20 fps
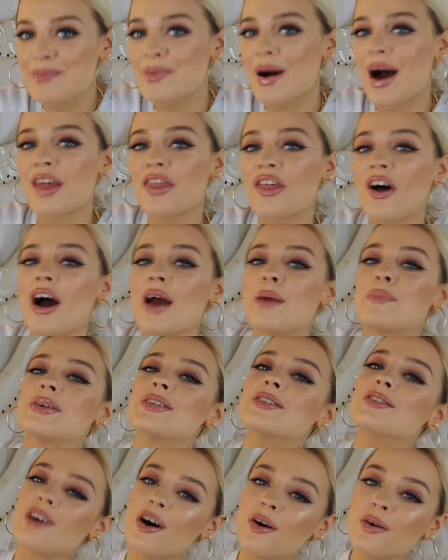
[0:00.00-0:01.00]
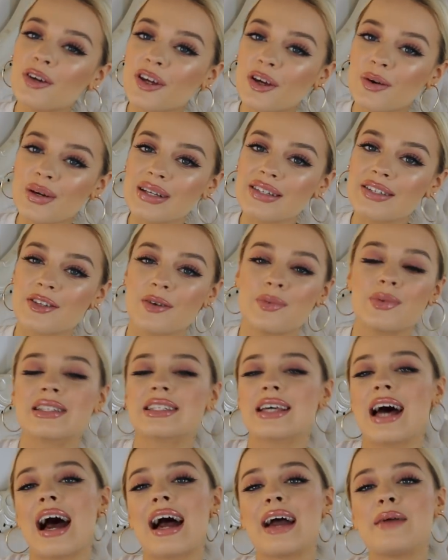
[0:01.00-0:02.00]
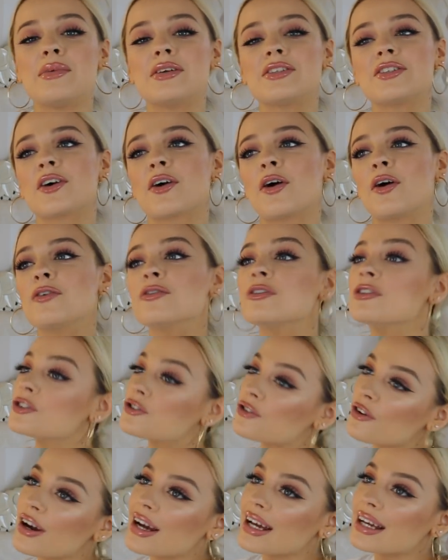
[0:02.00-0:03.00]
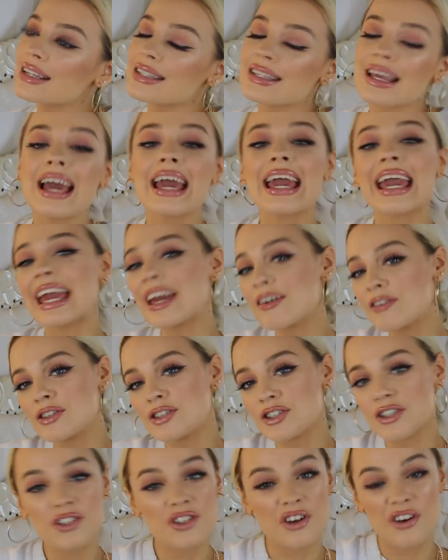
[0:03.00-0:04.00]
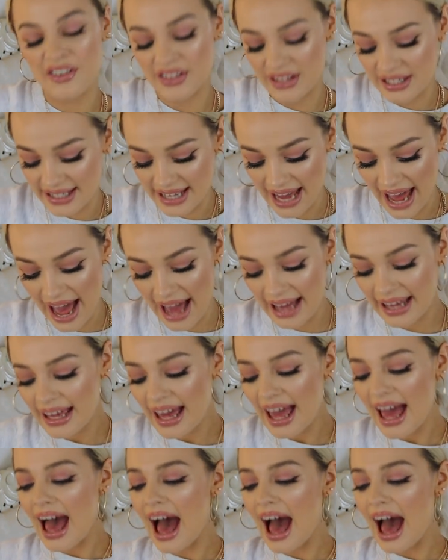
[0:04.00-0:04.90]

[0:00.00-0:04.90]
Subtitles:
but I thought it'd be so cute in summertime to go for drinks, even just during the day.